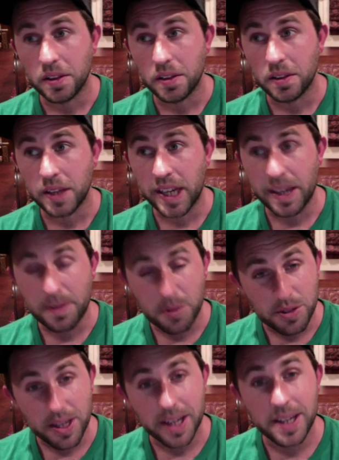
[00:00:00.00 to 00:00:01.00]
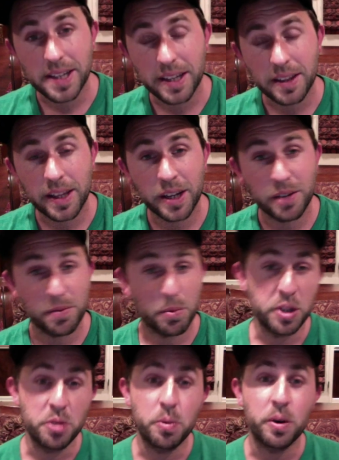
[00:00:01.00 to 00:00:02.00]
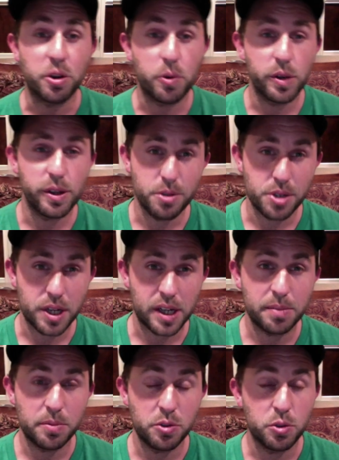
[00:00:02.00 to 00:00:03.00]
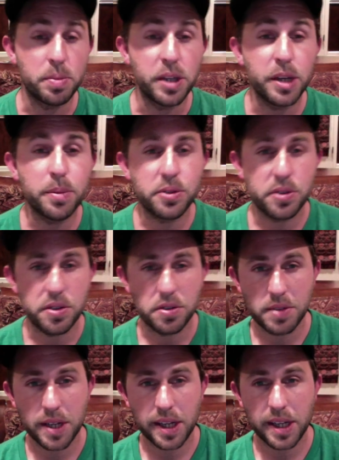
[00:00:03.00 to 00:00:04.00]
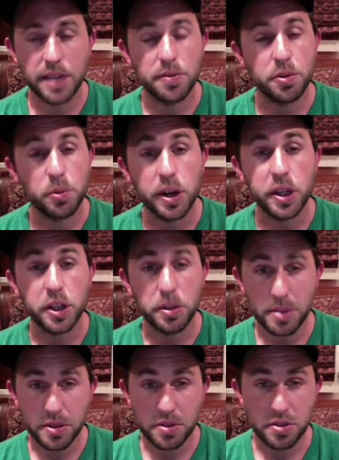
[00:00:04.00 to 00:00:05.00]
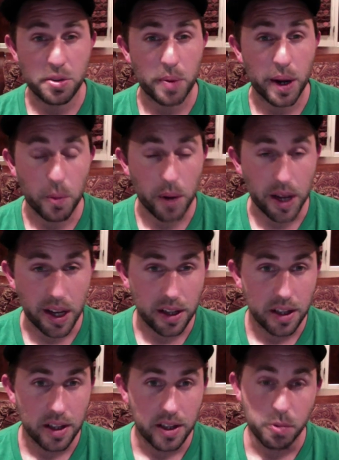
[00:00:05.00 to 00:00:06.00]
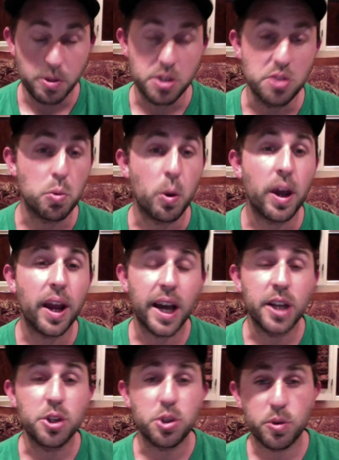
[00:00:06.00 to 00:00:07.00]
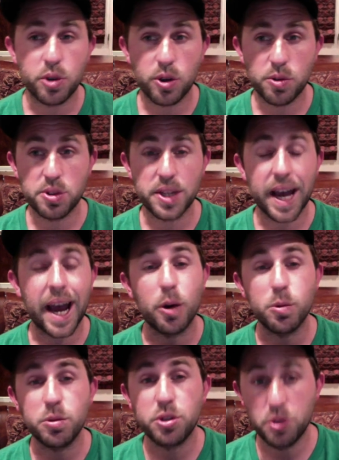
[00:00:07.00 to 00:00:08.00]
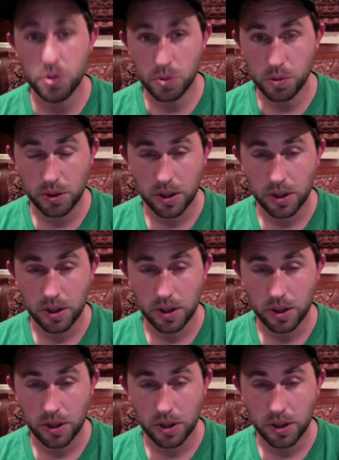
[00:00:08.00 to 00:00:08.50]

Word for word: like if you set a deadline of when you want to quit your job, you'll be able to do that if you're running your business the right way, which is what I show coaches how to do,